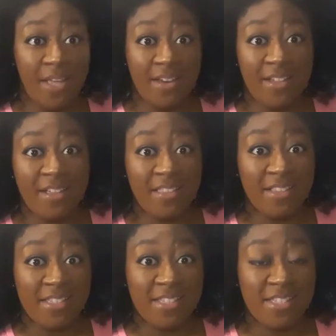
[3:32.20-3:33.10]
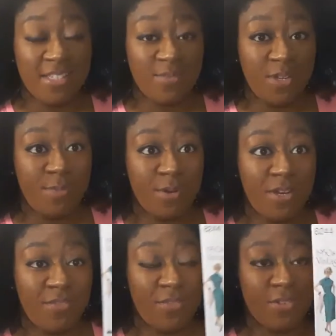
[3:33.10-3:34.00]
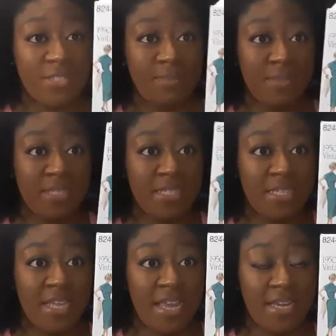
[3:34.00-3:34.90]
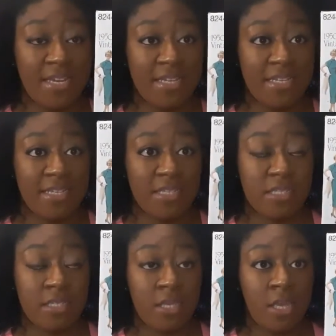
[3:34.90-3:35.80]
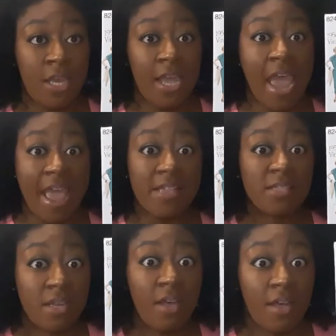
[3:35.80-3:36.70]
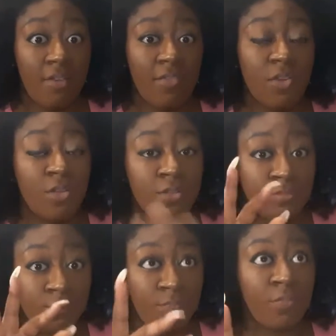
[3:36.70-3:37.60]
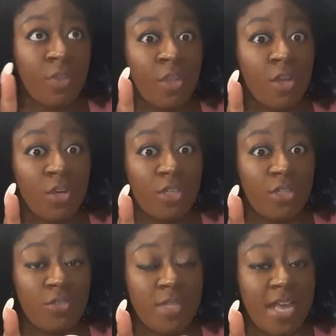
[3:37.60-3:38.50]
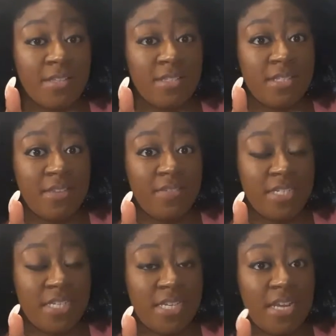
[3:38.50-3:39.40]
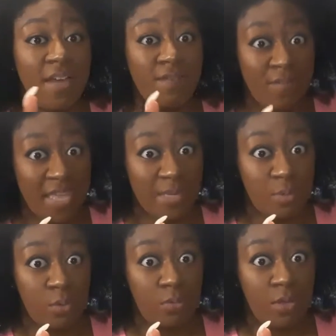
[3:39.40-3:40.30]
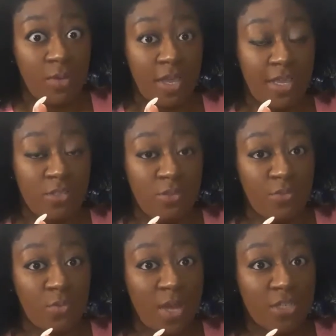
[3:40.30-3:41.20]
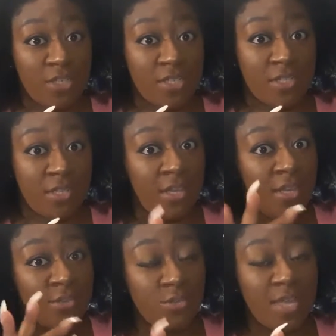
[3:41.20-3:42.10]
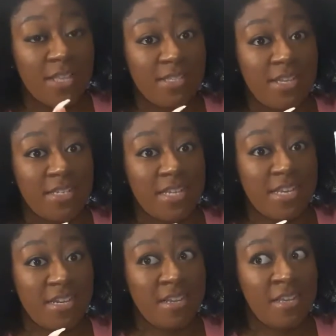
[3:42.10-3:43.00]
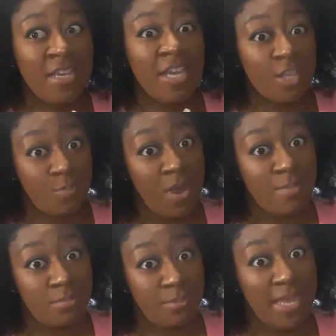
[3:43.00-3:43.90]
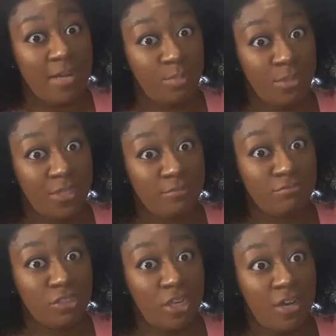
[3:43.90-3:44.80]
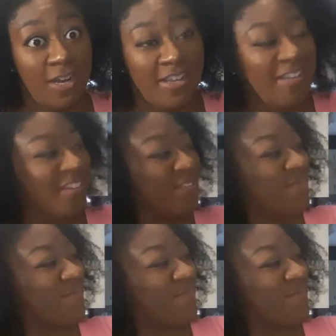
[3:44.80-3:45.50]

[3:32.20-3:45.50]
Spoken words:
But this is in reprint for Simplicity, and it is, as of early 2017, available. Okay, so if you're watching this 2018, it's probably out of print. Sorry.